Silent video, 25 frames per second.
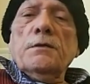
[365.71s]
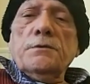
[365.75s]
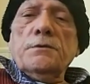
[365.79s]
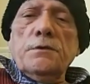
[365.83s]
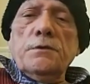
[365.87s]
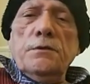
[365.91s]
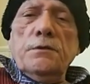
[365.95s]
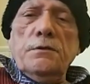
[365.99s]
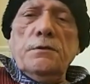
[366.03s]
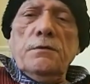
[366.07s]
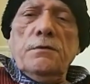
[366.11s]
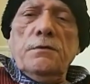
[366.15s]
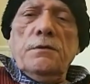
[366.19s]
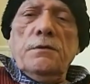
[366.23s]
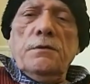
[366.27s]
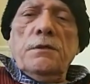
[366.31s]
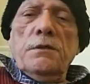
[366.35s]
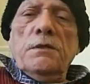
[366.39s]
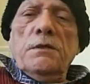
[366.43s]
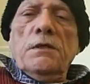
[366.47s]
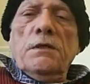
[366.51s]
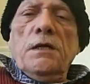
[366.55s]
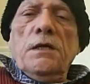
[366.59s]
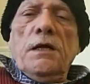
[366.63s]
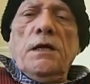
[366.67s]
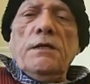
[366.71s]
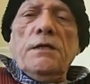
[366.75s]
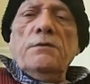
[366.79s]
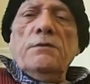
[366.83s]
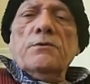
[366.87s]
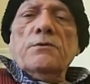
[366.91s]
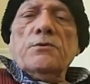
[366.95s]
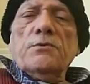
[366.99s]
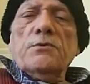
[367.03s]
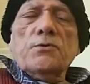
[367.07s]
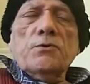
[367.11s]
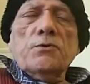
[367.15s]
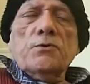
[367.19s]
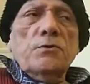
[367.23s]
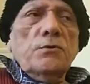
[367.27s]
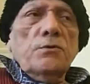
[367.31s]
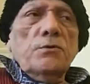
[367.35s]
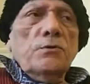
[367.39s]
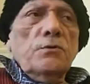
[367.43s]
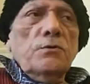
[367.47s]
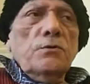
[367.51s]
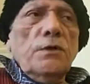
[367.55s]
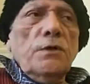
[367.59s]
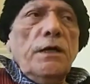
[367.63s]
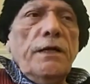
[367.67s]
So I used
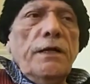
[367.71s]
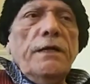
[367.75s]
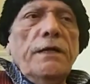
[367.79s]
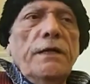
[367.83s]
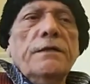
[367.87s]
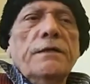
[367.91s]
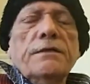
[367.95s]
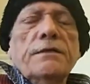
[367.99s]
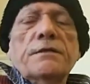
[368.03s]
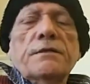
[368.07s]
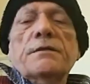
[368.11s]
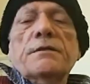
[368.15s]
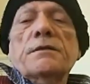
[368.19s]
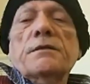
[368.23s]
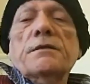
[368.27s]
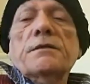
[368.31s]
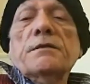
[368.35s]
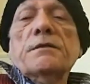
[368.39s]
to edit